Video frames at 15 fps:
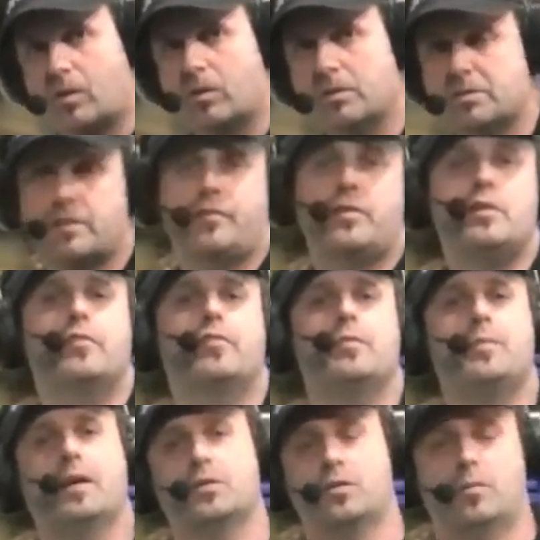girls, and for you
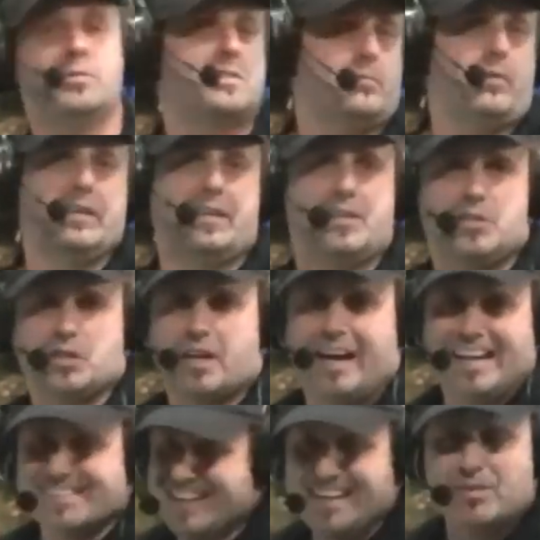female drummers, it might get you
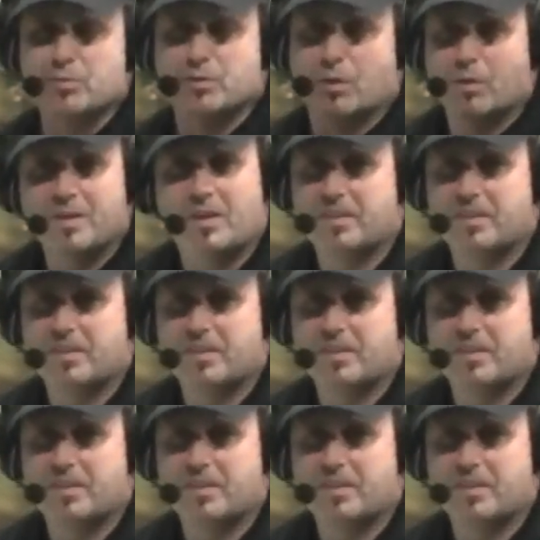guys. I don't know.